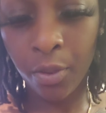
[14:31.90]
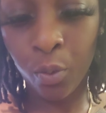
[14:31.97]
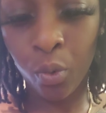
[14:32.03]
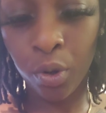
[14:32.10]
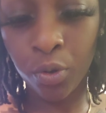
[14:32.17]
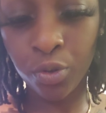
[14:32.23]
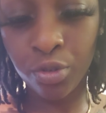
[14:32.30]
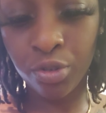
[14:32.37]

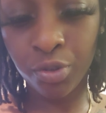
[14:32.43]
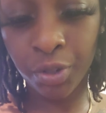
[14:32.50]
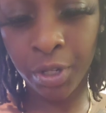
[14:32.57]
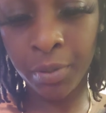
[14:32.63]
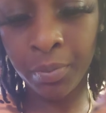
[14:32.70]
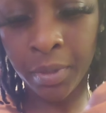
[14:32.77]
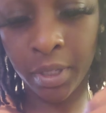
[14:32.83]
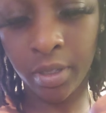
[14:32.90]
one who
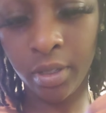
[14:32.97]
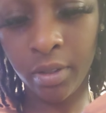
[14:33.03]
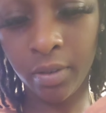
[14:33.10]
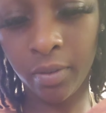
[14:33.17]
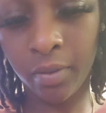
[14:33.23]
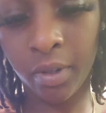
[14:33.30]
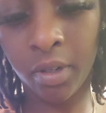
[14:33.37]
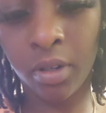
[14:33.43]
trained me
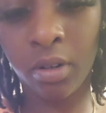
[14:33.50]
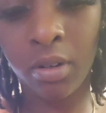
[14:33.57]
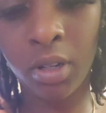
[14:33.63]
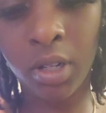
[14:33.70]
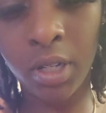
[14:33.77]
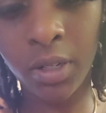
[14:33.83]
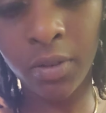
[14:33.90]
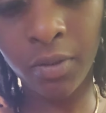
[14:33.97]
for
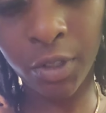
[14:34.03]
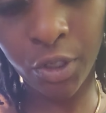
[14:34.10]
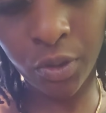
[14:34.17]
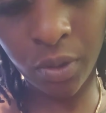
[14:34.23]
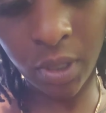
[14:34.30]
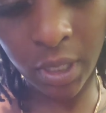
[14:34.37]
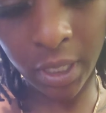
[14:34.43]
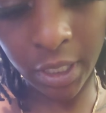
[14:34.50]

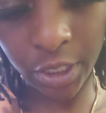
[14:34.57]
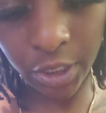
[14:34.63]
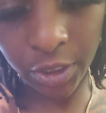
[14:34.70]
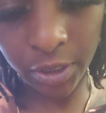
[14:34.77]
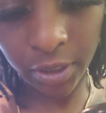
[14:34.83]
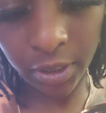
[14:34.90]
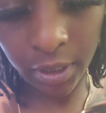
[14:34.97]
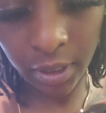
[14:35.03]
individual
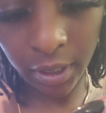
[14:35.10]
lashes,